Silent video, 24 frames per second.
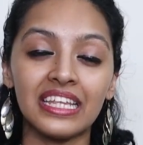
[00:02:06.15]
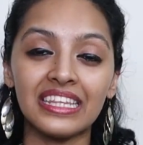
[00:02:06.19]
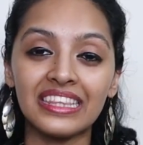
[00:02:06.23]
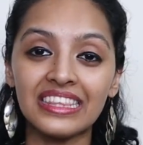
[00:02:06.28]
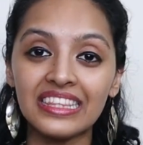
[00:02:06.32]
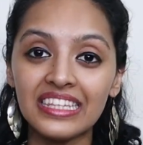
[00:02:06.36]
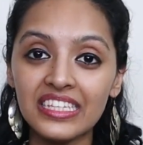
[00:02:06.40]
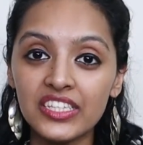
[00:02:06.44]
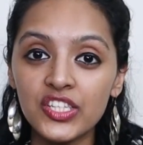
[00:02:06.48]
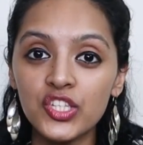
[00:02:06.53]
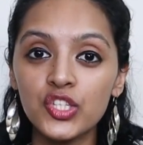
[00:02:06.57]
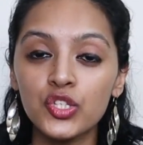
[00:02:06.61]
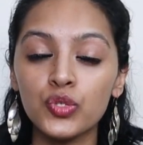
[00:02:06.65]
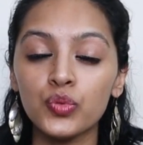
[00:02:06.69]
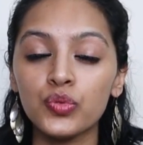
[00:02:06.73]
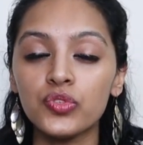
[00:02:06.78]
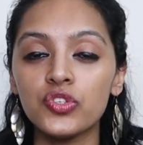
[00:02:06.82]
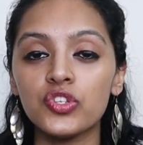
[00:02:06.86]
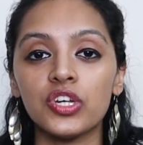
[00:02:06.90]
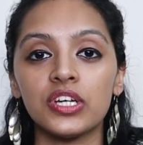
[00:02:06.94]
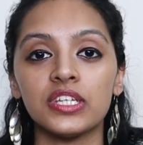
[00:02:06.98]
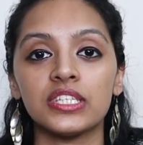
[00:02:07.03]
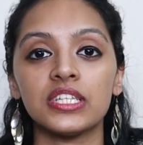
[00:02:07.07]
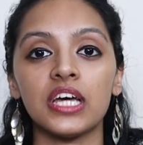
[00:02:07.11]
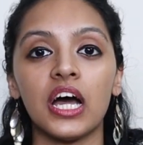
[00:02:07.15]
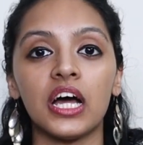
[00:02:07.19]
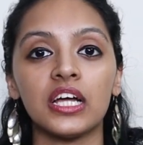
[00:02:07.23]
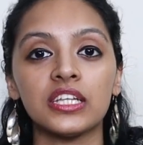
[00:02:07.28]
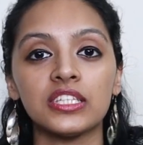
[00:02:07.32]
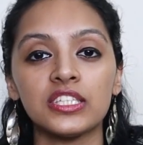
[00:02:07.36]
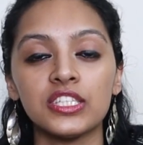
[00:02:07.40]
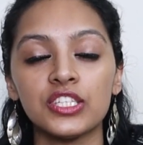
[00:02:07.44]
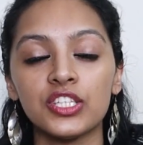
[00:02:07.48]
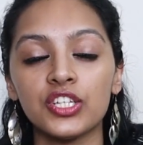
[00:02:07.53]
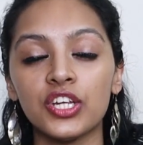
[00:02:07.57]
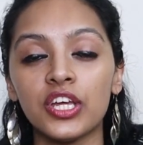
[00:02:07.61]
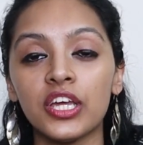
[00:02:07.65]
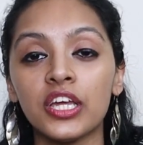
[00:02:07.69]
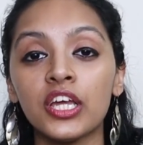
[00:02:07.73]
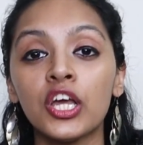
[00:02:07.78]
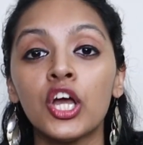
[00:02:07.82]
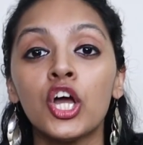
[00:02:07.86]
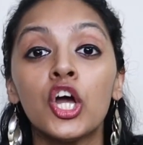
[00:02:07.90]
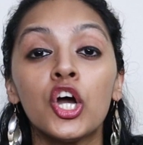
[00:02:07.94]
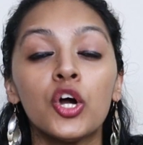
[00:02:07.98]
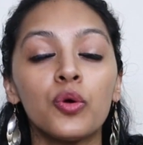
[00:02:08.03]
that this sutra is answering,